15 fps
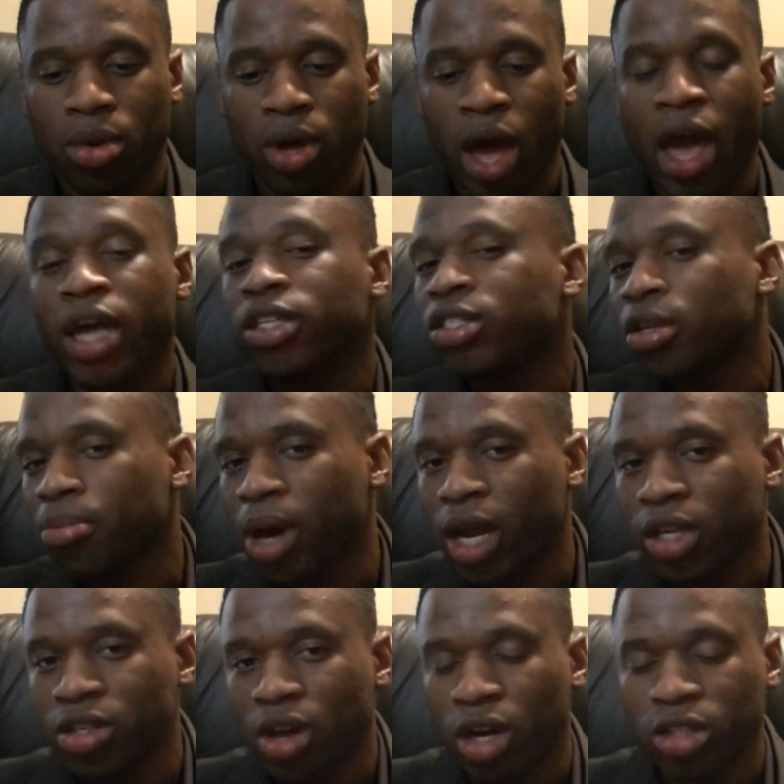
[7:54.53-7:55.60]
I had somebody
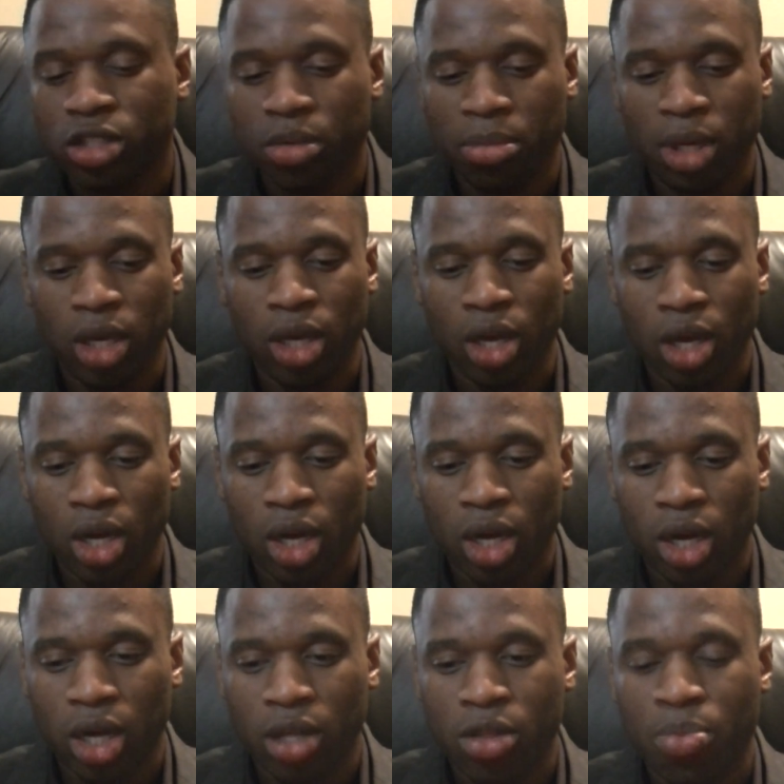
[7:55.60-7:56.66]
talk to me
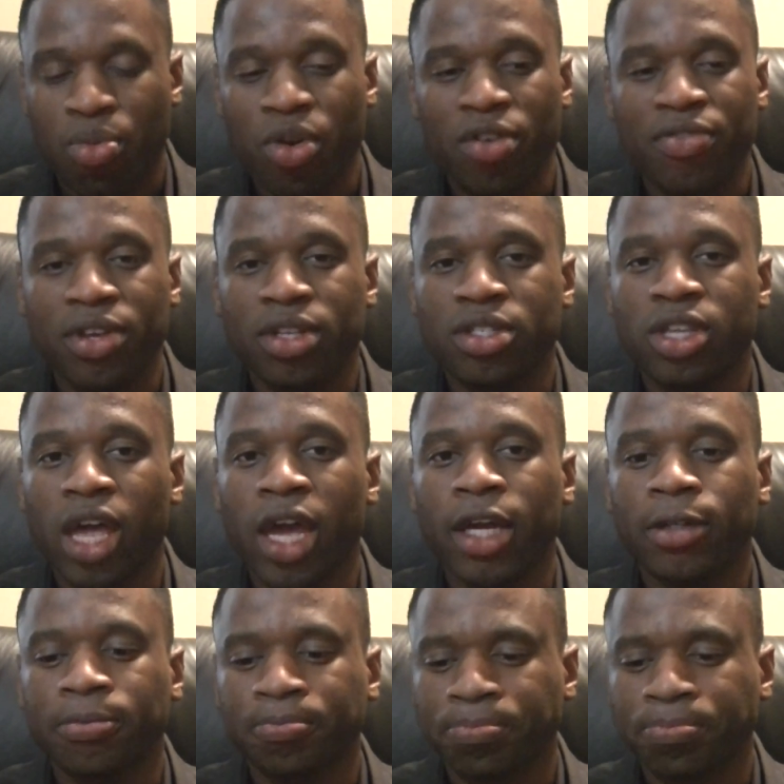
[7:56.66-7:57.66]
the previous day.